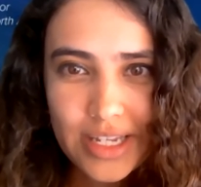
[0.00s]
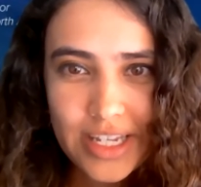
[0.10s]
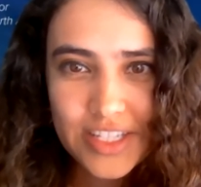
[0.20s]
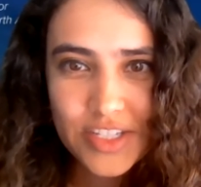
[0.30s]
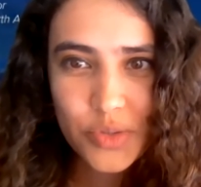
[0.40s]

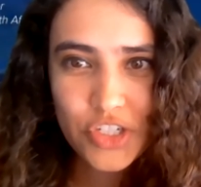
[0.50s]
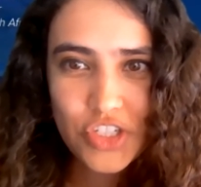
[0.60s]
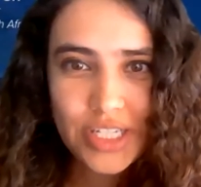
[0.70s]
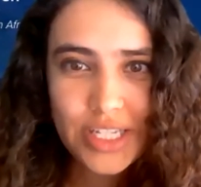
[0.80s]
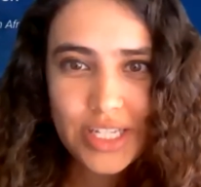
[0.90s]
Next
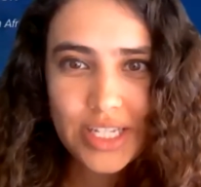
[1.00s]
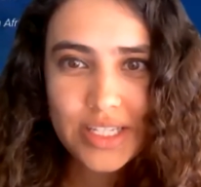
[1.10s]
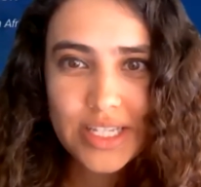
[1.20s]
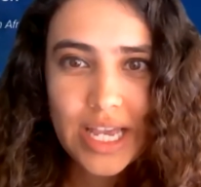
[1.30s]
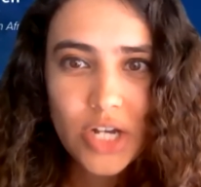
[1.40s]
question
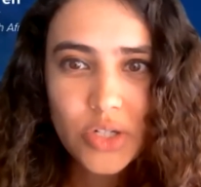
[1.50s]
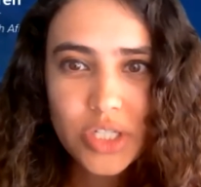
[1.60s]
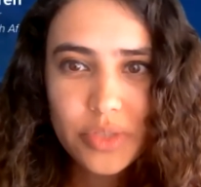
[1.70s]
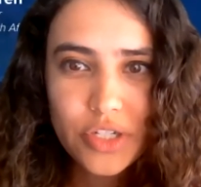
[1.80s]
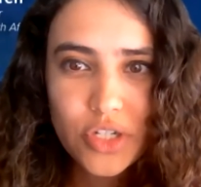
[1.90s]
is, how
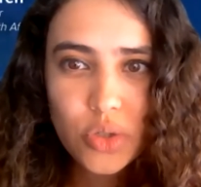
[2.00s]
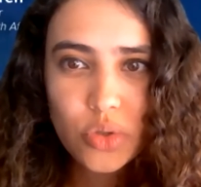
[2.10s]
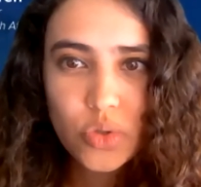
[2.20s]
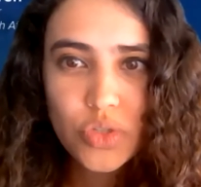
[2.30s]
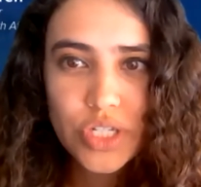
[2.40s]
can we
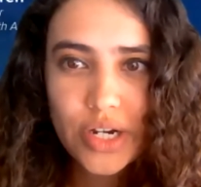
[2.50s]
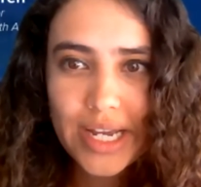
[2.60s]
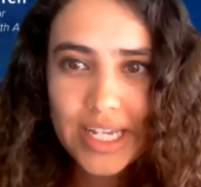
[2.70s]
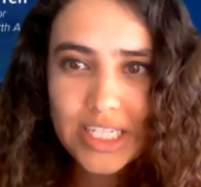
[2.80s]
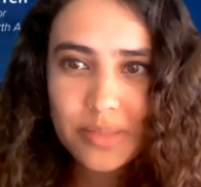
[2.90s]
know who's our
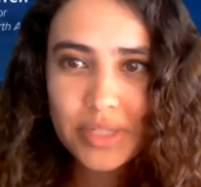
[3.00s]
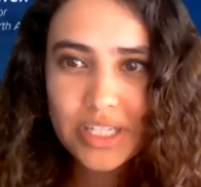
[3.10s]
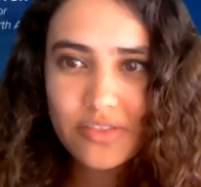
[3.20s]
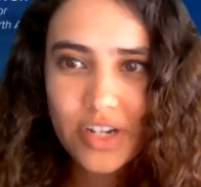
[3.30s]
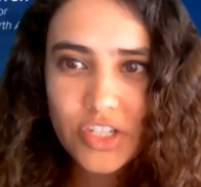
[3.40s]

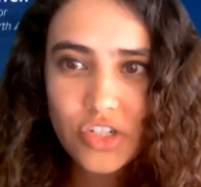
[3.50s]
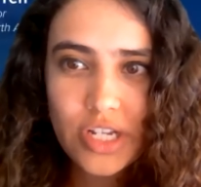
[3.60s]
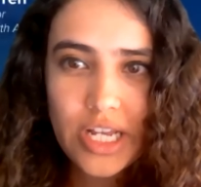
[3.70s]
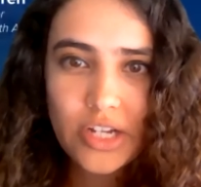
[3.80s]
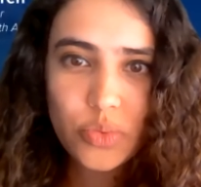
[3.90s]
academic advisor
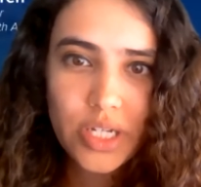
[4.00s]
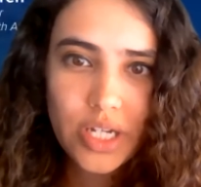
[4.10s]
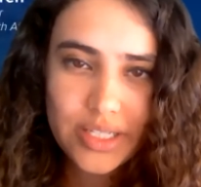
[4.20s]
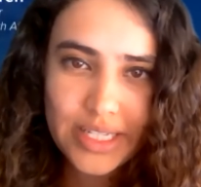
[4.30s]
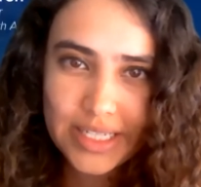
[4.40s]
and how do we
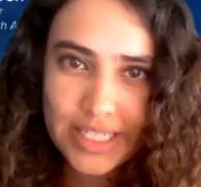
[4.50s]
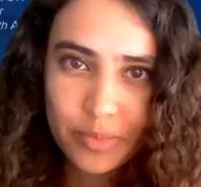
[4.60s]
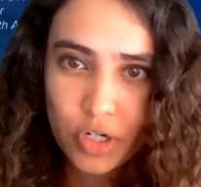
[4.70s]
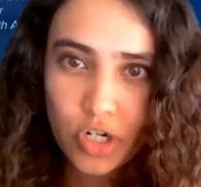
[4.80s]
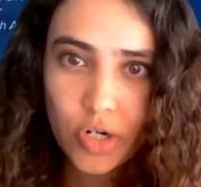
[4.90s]
contact
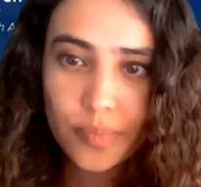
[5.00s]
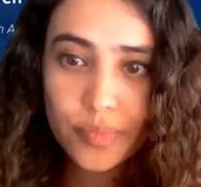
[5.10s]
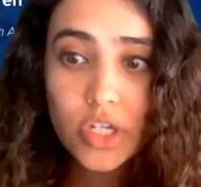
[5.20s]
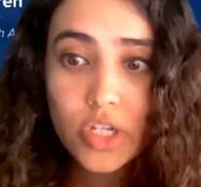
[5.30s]
him or her?